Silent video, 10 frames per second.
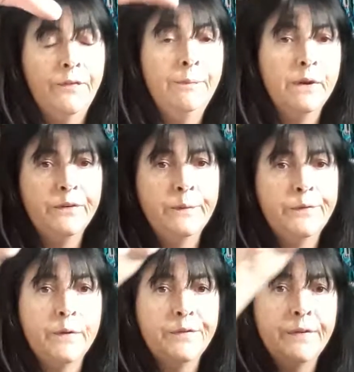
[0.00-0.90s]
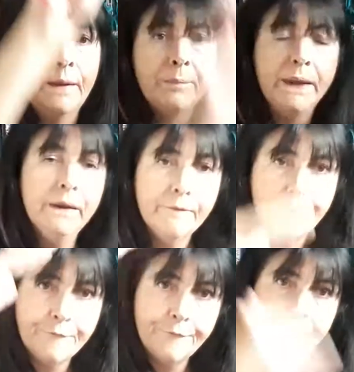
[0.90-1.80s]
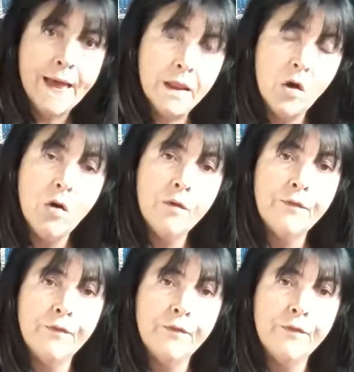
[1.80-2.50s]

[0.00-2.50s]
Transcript: and because it was so slippy, fell off.